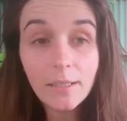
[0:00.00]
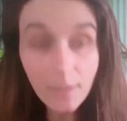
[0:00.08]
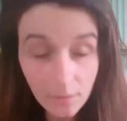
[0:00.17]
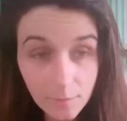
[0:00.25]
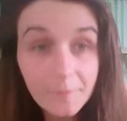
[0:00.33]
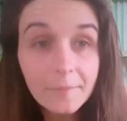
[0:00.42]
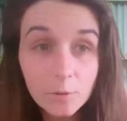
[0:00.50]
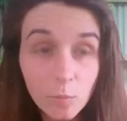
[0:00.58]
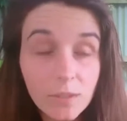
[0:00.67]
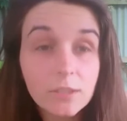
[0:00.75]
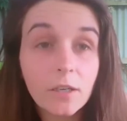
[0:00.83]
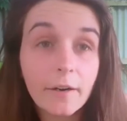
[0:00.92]
There's one
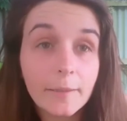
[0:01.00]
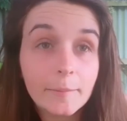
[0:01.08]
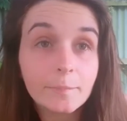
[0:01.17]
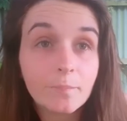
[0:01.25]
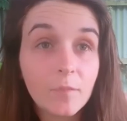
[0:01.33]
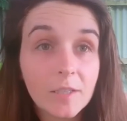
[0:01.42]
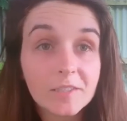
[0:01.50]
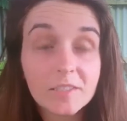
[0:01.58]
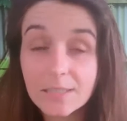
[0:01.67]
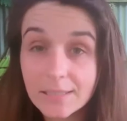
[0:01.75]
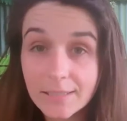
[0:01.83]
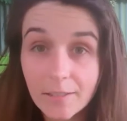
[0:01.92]
time they're
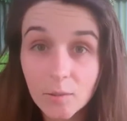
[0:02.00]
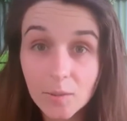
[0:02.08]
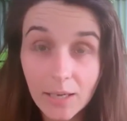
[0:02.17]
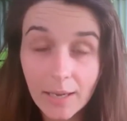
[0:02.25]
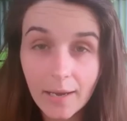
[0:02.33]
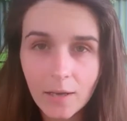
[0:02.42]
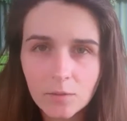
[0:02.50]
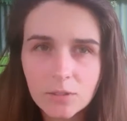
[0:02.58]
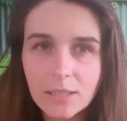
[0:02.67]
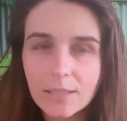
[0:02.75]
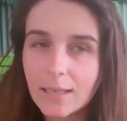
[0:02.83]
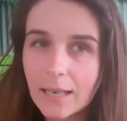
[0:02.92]
sitting there on the couch
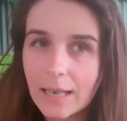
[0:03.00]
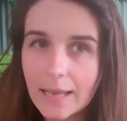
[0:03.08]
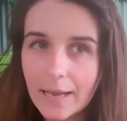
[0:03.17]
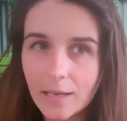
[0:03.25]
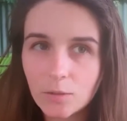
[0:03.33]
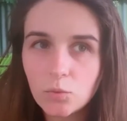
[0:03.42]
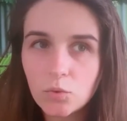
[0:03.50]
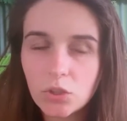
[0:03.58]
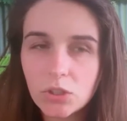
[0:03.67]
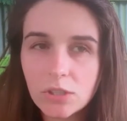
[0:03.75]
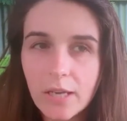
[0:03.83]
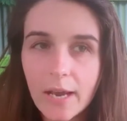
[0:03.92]
in the lounge
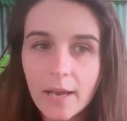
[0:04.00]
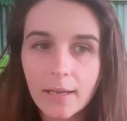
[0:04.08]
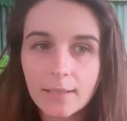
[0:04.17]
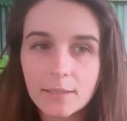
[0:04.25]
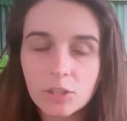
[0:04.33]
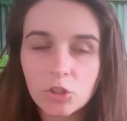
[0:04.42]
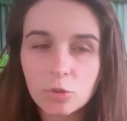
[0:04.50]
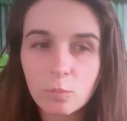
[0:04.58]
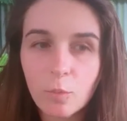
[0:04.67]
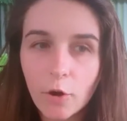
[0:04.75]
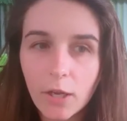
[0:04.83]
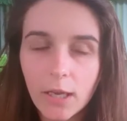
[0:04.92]
and
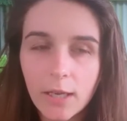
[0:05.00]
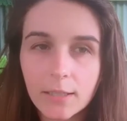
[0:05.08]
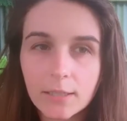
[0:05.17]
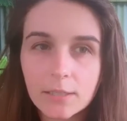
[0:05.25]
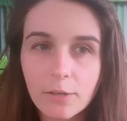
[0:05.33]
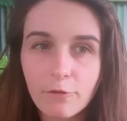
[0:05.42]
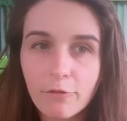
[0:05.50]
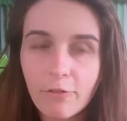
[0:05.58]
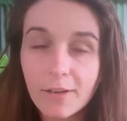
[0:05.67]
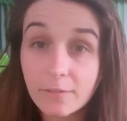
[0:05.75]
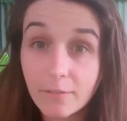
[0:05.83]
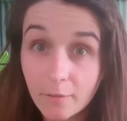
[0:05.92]
smoking it in front
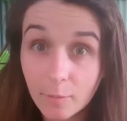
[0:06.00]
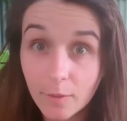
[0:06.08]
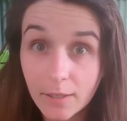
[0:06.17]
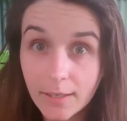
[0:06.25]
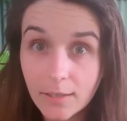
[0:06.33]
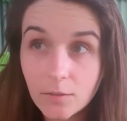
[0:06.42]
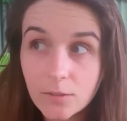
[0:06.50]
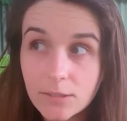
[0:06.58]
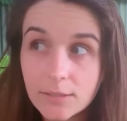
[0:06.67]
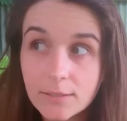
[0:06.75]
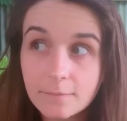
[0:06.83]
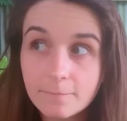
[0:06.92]
of everybody else,
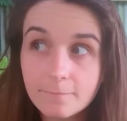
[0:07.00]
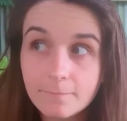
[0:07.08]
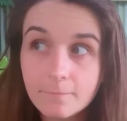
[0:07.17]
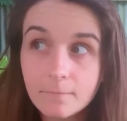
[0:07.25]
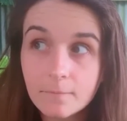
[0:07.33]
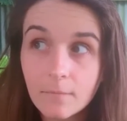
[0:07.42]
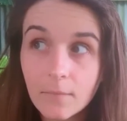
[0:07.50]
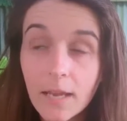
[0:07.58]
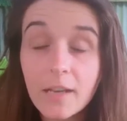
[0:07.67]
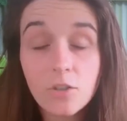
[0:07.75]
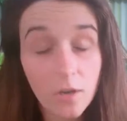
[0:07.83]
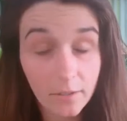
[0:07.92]
and
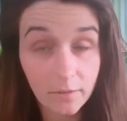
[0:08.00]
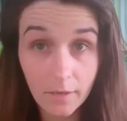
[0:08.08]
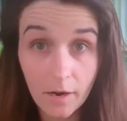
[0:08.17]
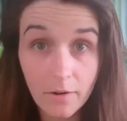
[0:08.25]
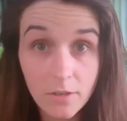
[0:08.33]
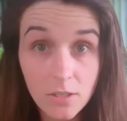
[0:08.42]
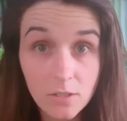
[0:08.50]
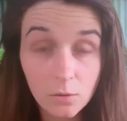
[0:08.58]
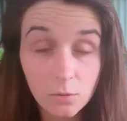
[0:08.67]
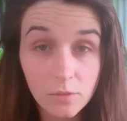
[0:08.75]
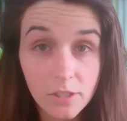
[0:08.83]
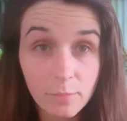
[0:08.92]
trying to encourage us all
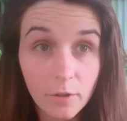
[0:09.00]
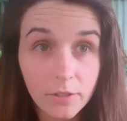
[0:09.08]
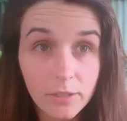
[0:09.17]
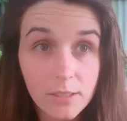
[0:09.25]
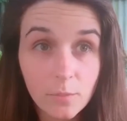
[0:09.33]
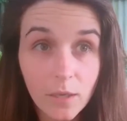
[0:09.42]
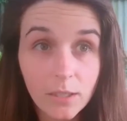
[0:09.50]
to smoke it as well.